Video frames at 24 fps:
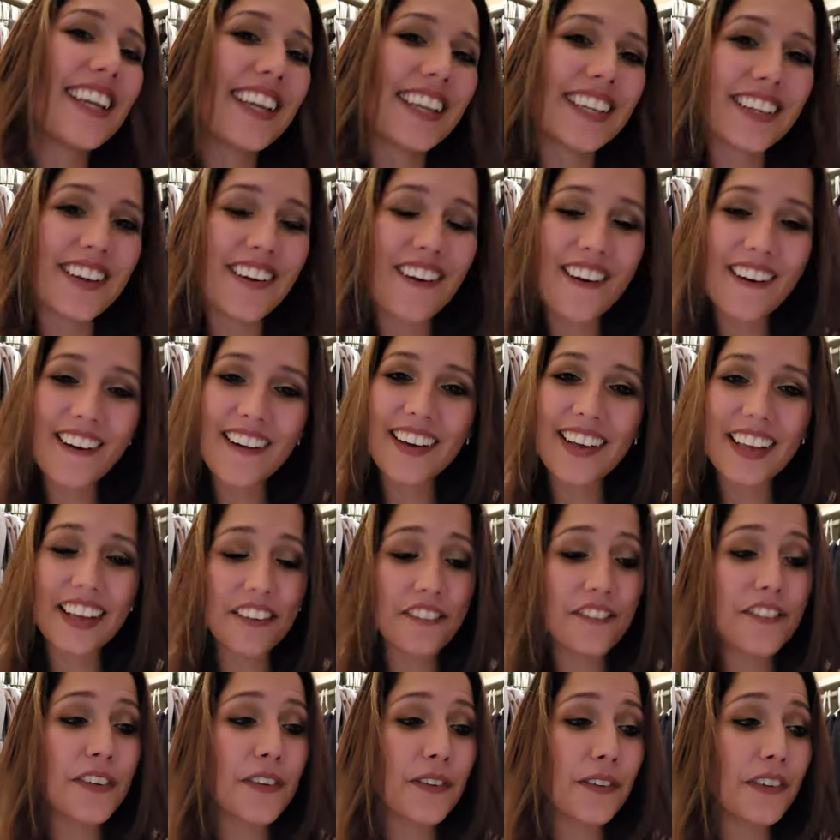Y'all,
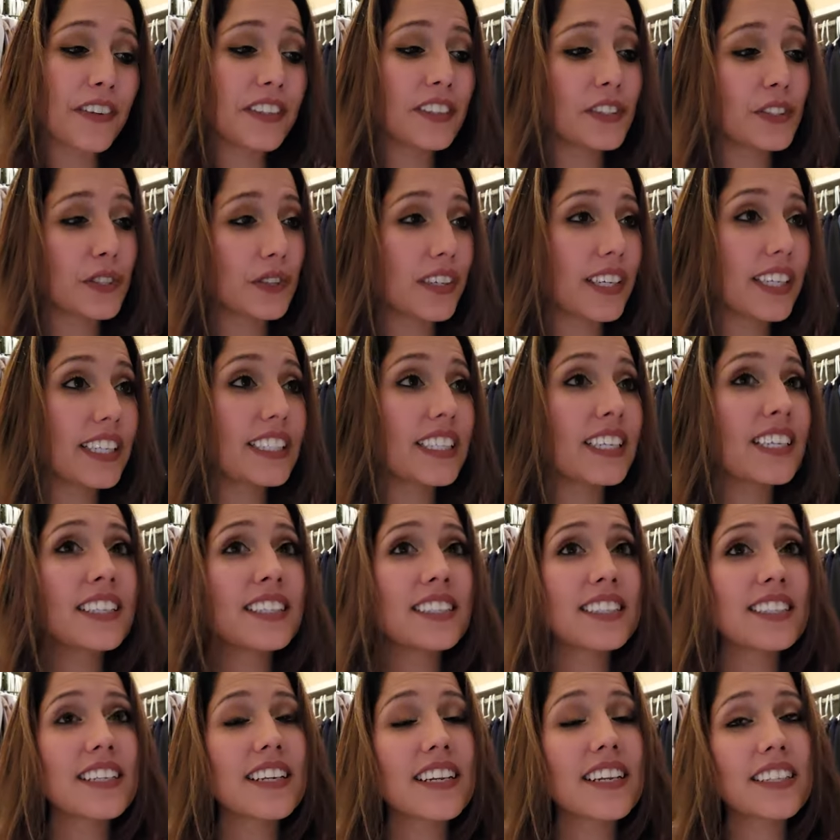if you enjoyed
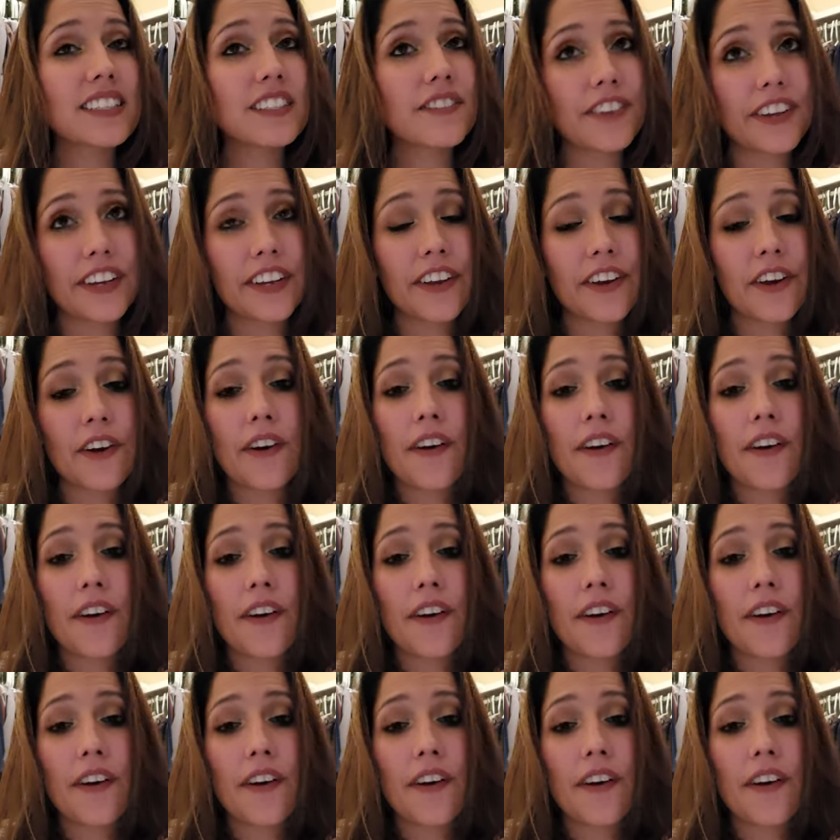today's video,